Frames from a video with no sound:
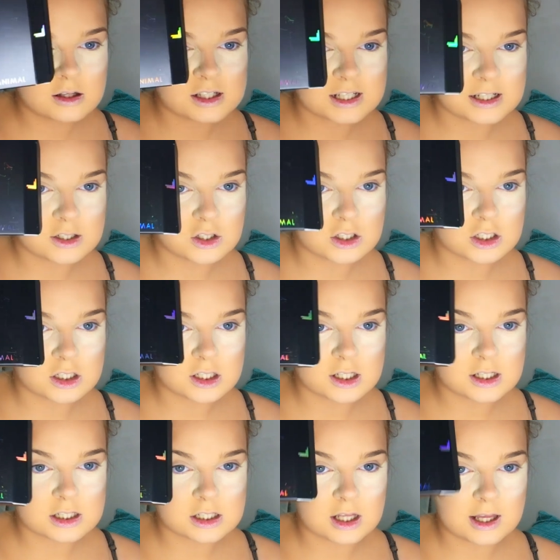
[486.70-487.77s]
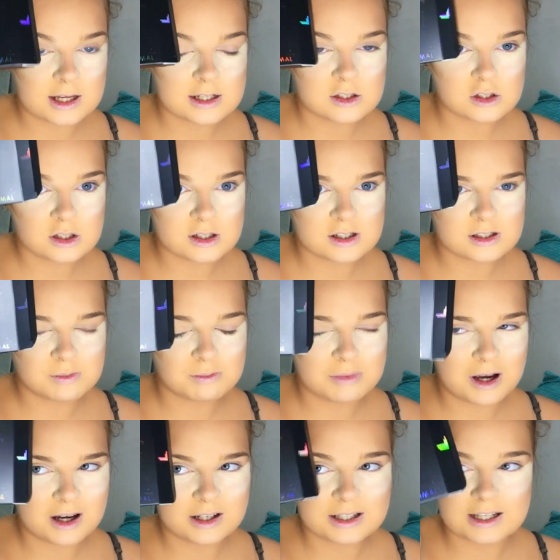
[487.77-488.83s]
Los Angeles
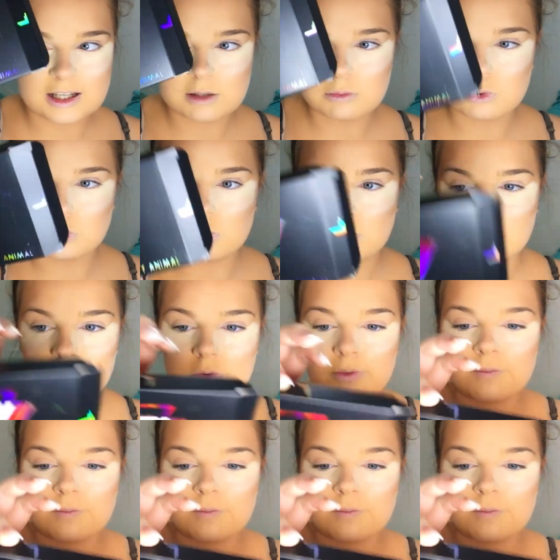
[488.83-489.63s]
Party Animal.